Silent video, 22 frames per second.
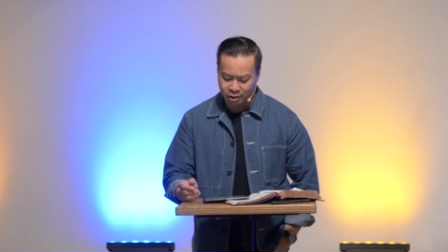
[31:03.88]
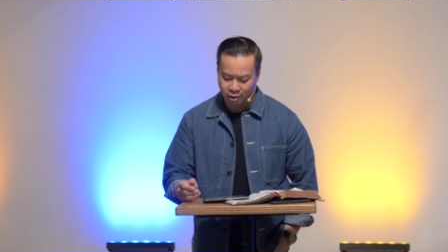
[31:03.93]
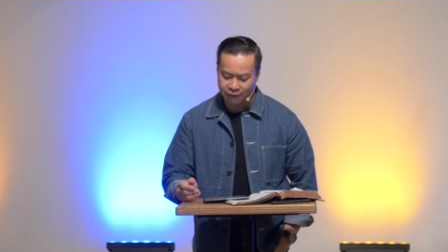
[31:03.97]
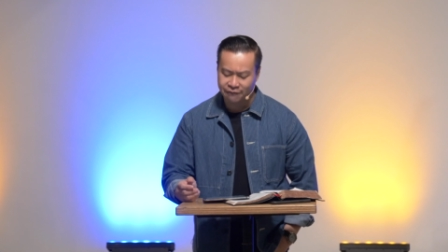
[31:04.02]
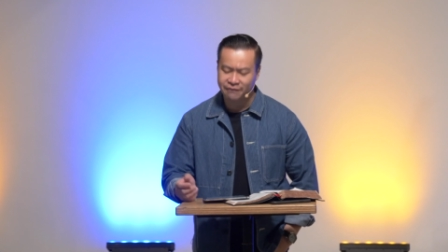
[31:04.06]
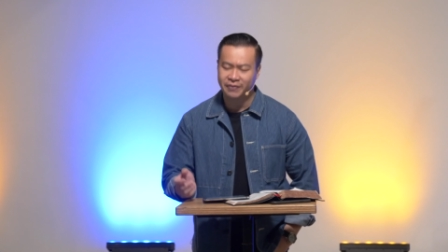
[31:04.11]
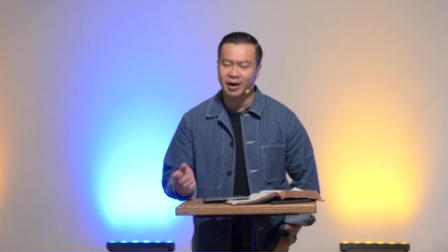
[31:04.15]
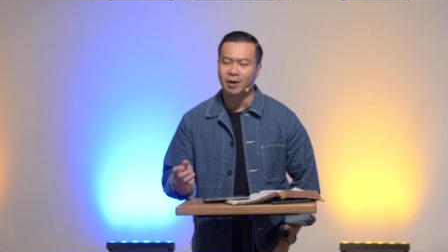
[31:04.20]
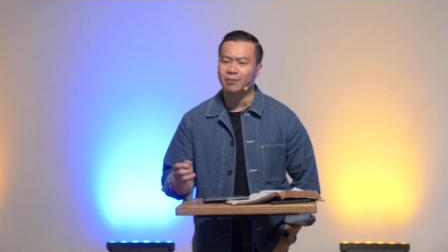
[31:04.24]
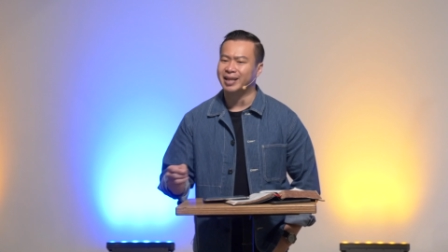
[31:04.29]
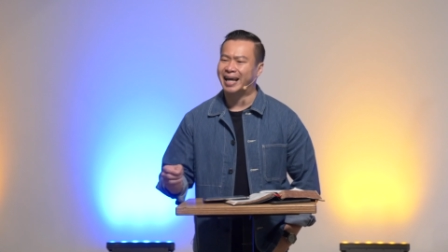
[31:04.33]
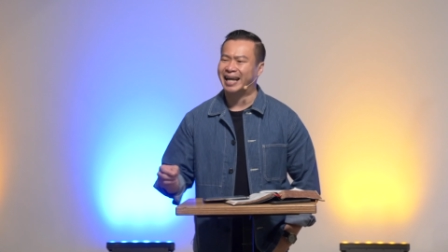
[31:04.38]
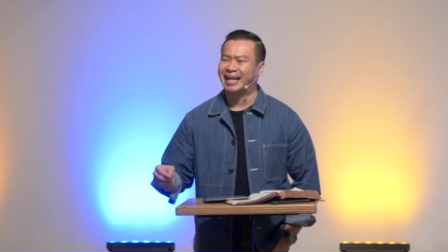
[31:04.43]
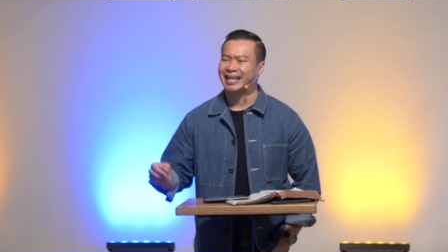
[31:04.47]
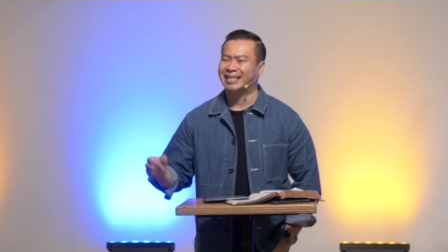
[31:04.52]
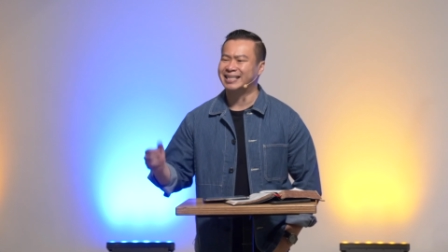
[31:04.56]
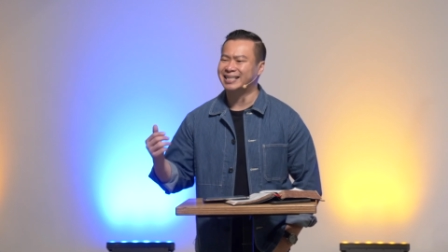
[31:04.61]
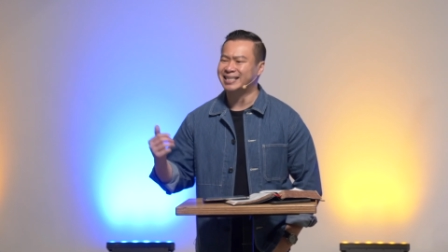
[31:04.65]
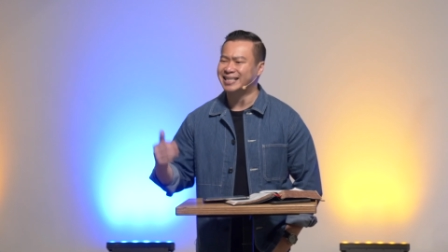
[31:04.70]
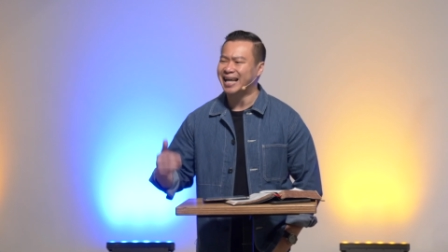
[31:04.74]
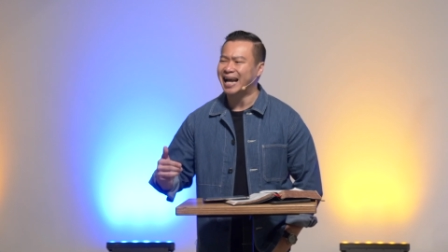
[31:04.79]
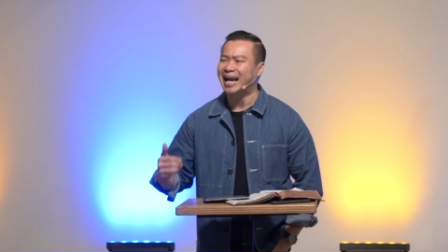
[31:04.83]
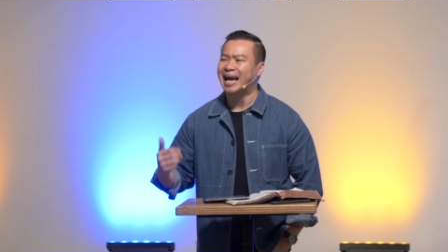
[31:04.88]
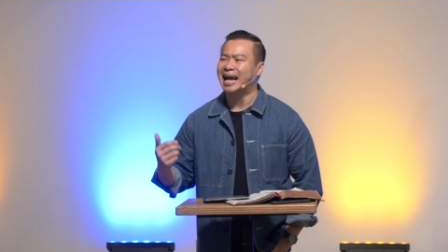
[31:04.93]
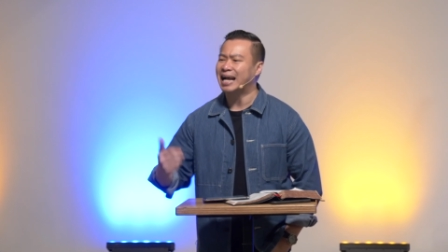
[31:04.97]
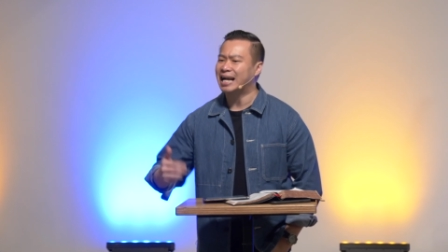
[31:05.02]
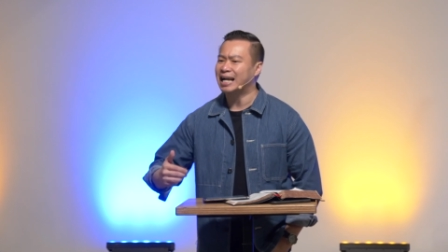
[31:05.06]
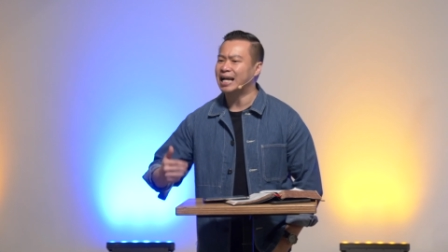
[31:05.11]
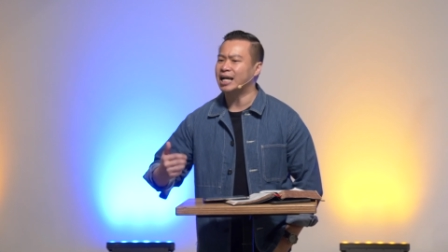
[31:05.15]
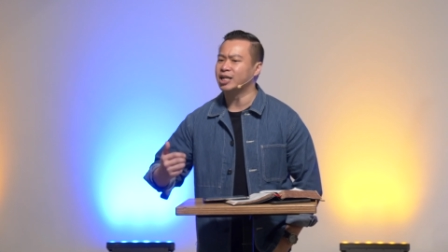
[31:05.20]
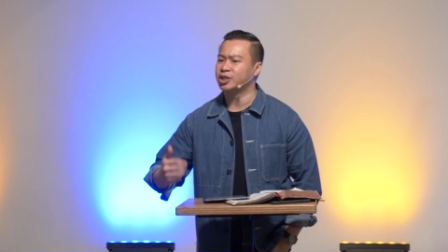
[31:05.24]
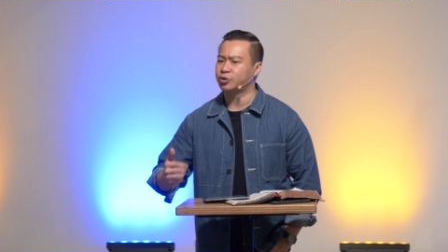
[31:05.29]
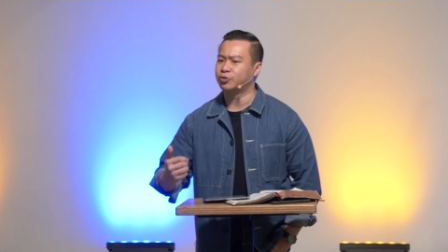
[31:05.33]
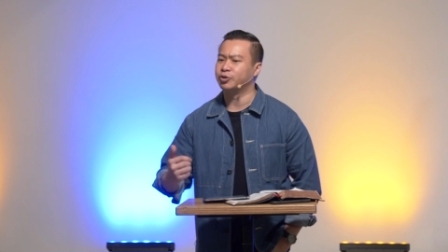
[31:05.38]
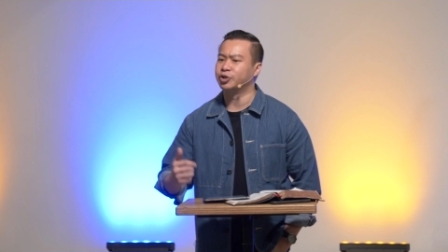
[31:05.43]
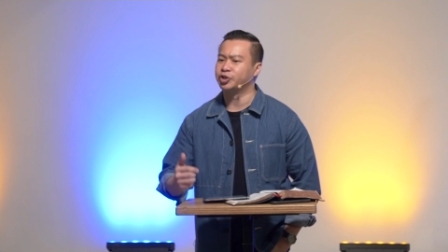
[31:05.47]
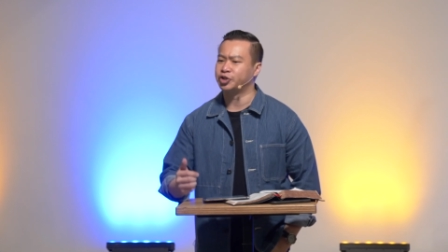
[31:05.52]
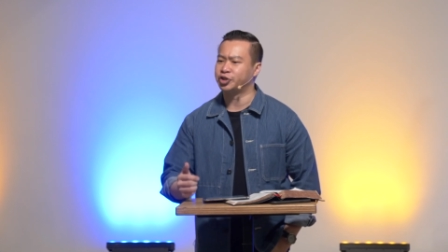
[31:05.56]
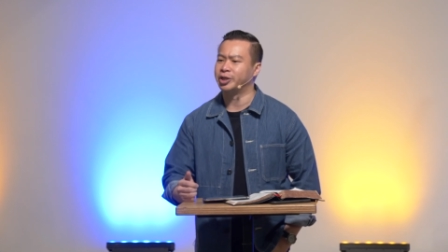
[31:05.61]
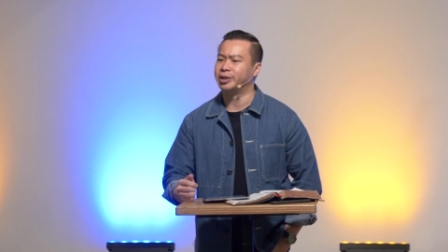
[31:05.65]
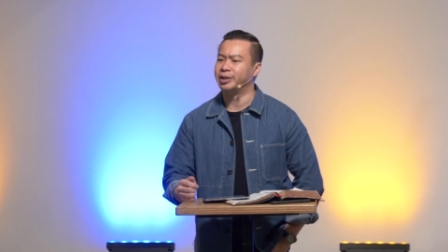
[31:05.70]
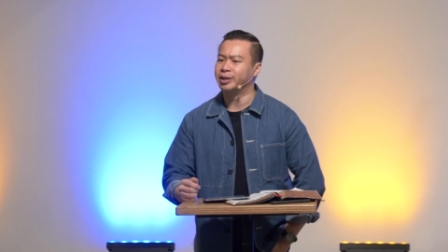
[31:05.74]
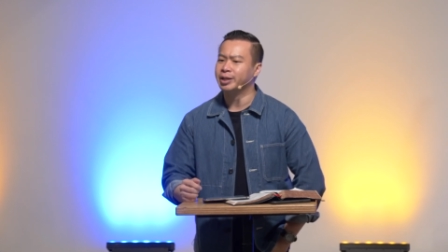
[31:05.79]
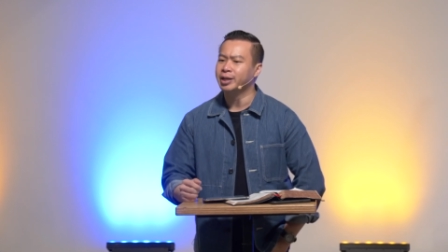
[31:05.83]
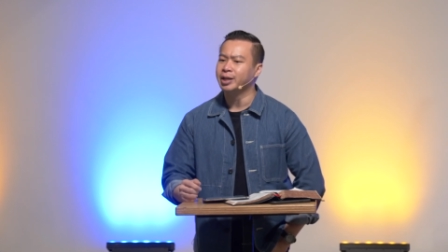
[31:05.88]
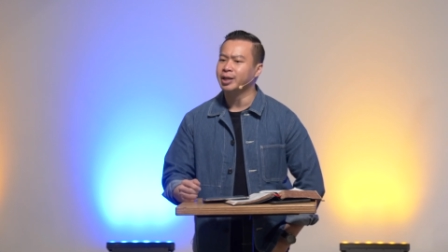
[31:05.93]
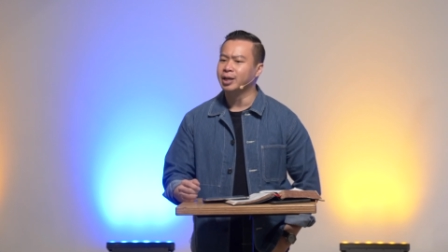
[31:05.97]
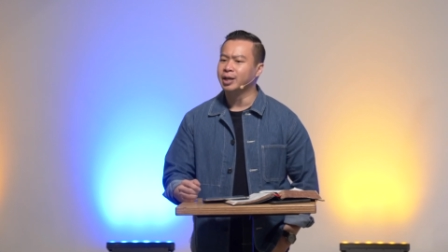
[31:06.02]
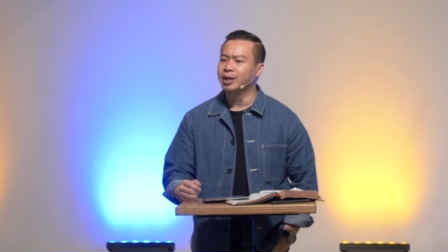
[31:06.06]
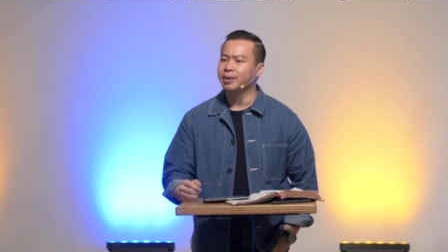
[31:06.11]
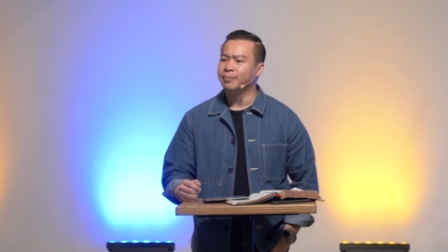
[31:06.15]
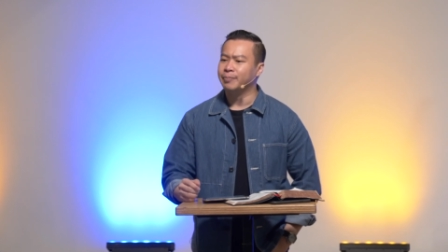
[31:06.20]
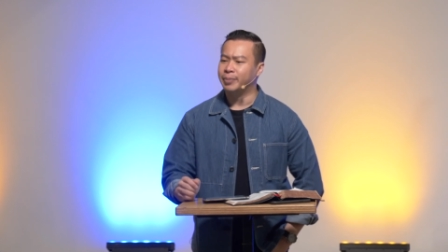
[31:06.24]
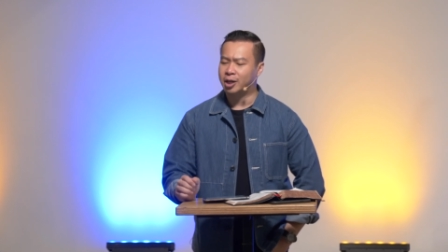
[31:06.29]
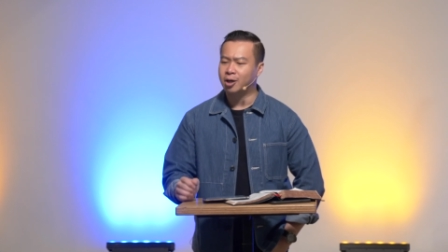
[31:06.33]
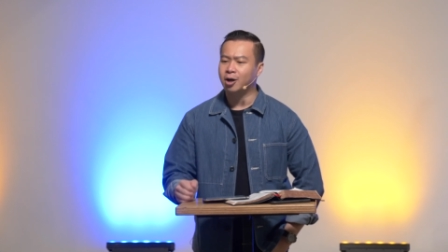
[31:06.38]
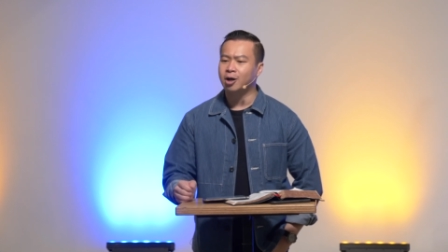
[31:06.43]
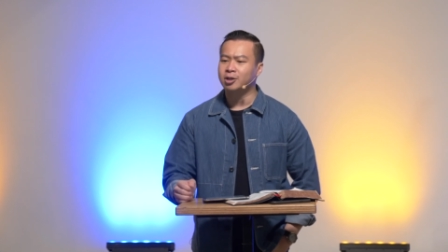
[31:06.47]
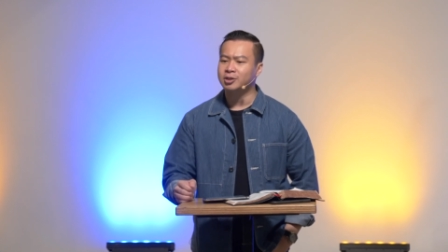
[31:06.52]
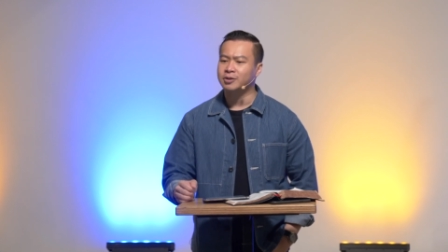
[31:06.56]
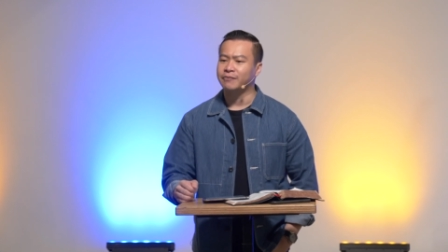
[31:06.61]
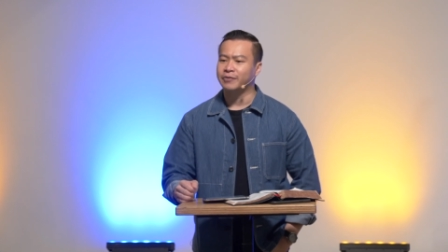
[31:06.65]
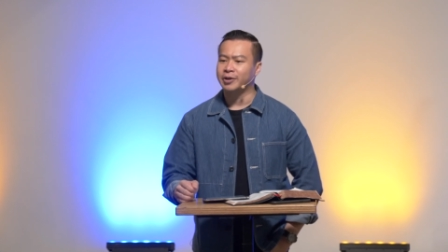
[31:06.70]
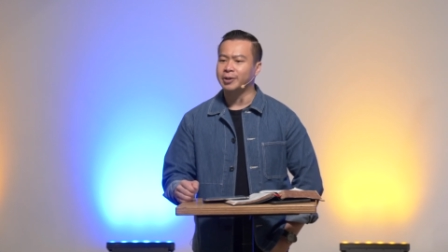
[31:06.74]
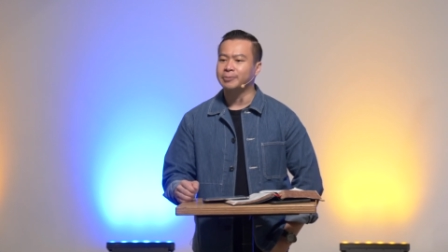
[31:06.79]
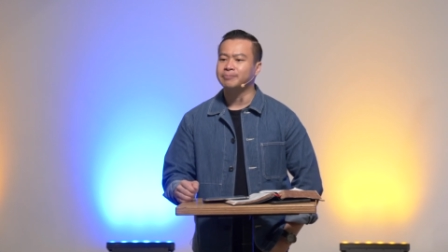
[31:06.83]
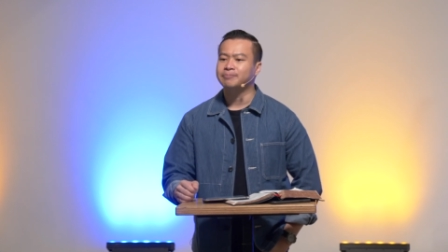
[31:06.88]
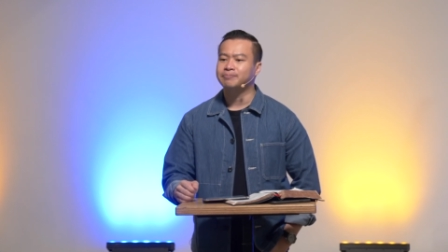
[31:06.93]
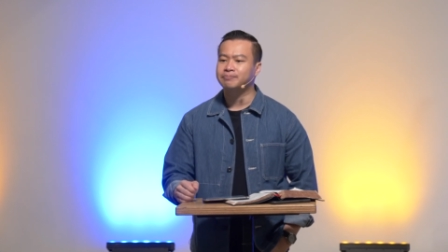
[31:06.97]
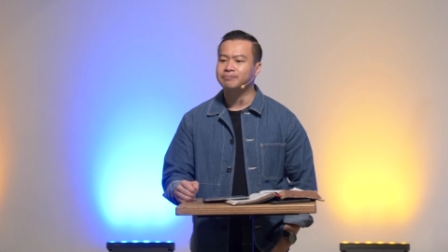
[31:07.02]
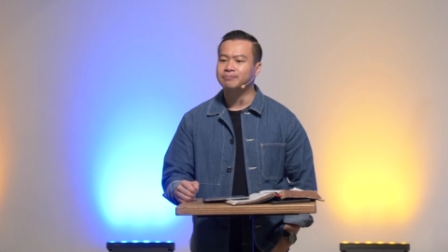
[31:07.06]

or felt like a second class Christian because of it.